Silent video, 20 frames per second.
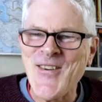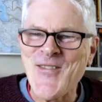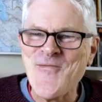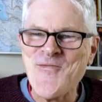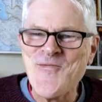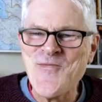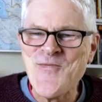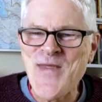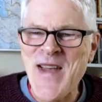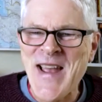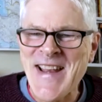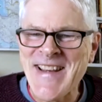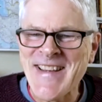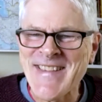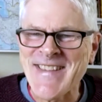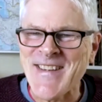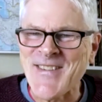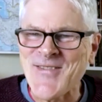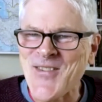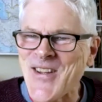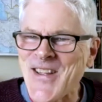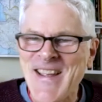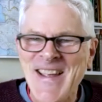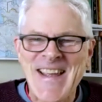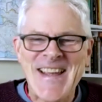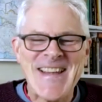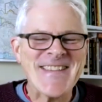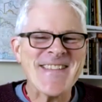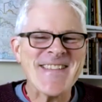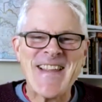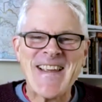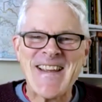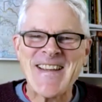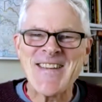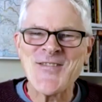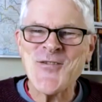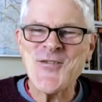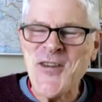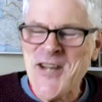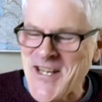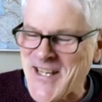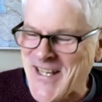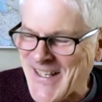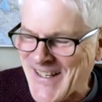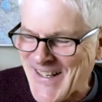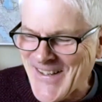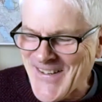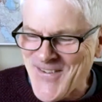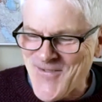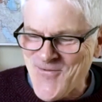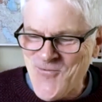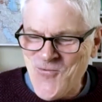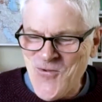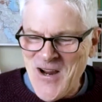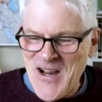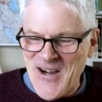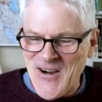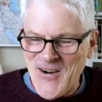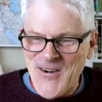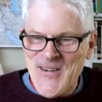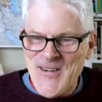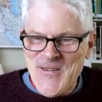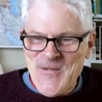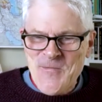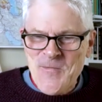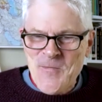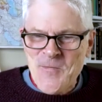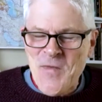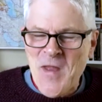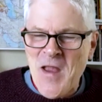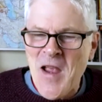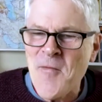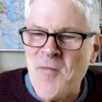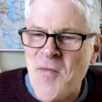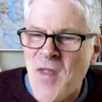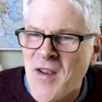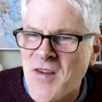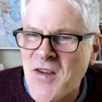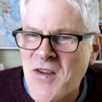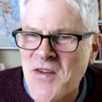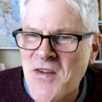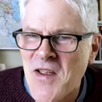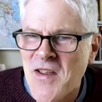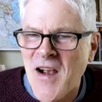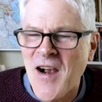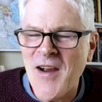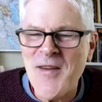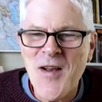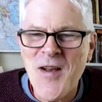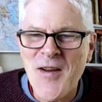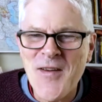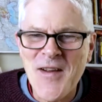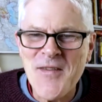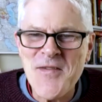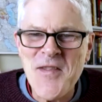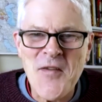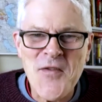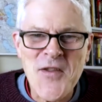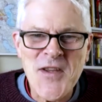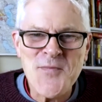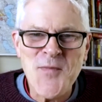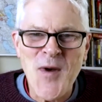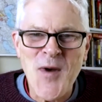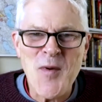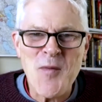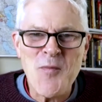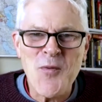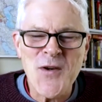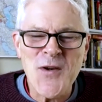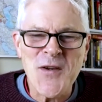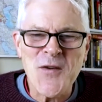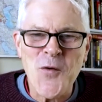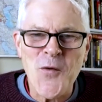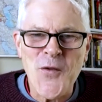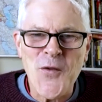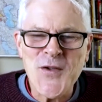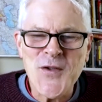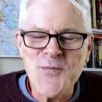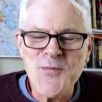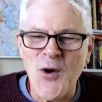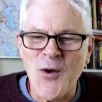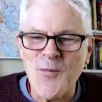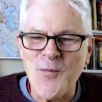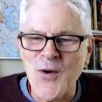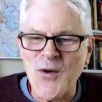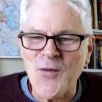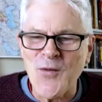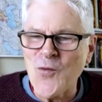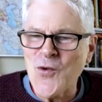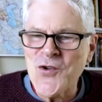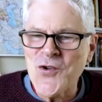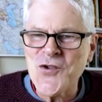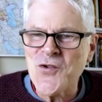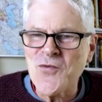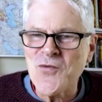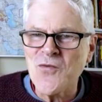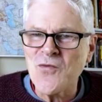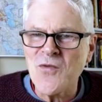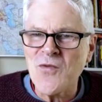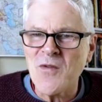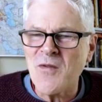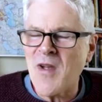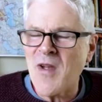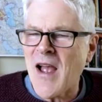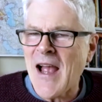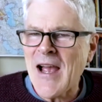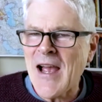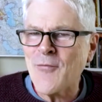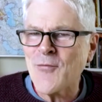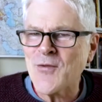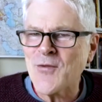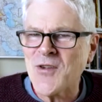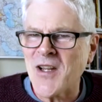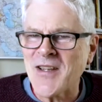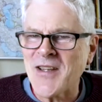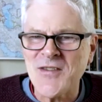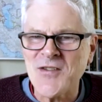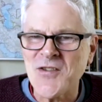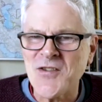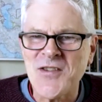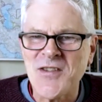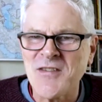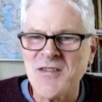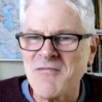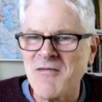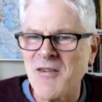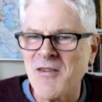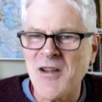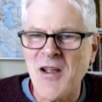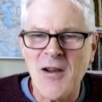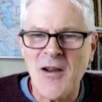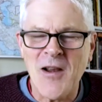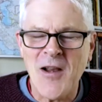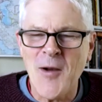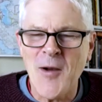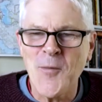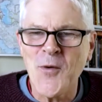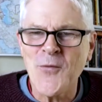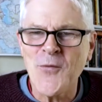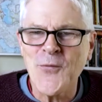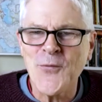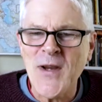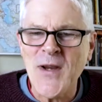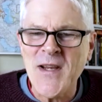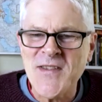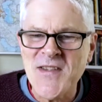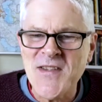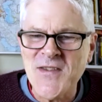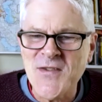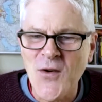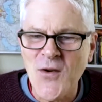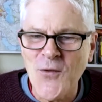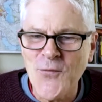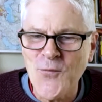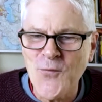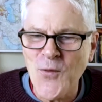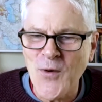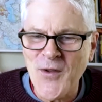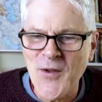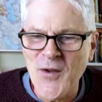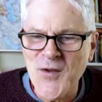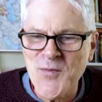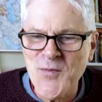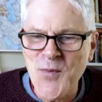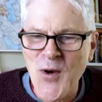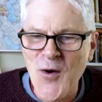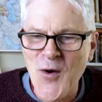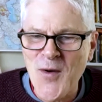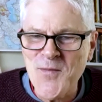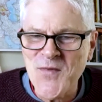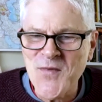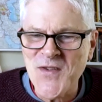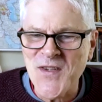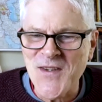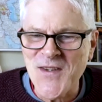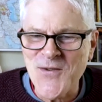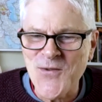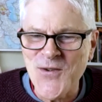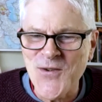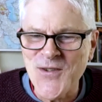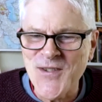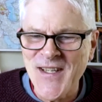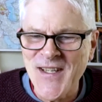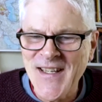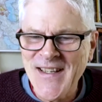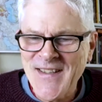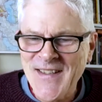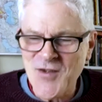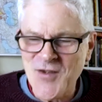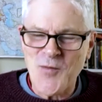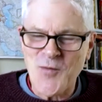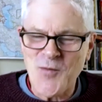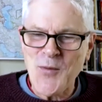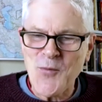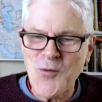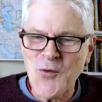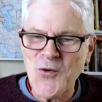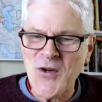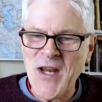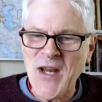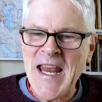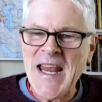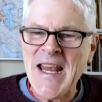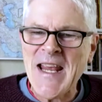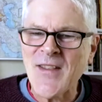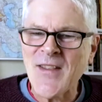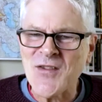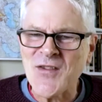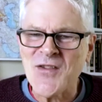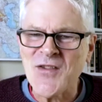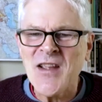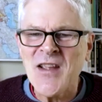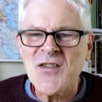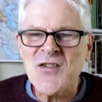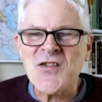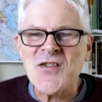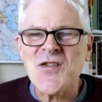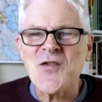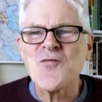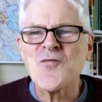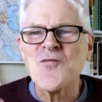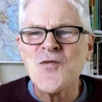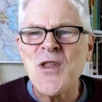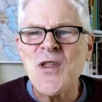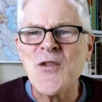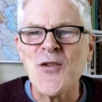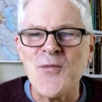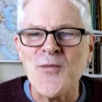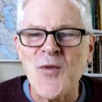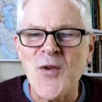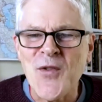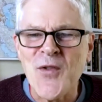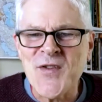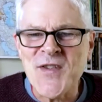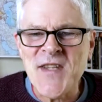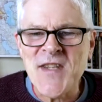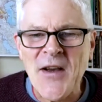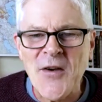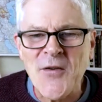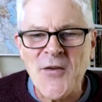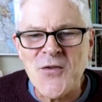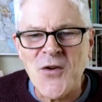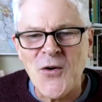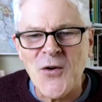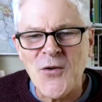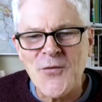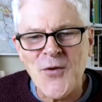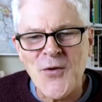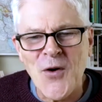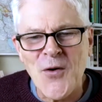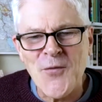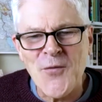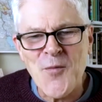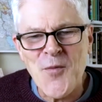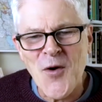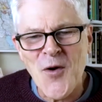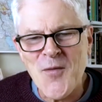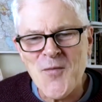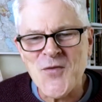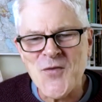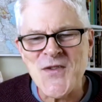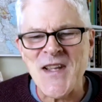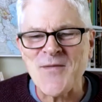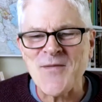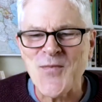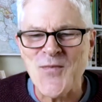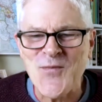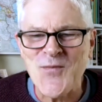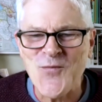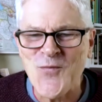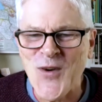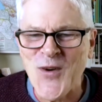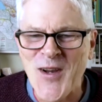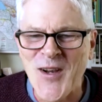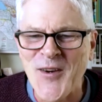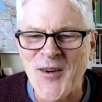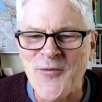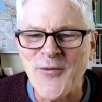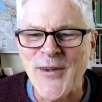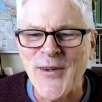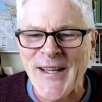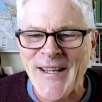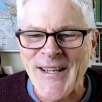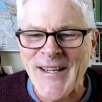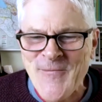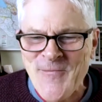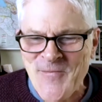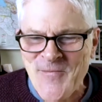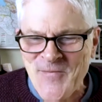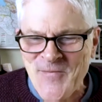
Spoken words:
amazing. Well, isn't that intriguing? Oh, wow. I now this might be putting you on the spot, but would you have like just a couple of phrases of one of those poems that you could, so that people could hear just the rhythm and the sound of a poem? Was that being unfair?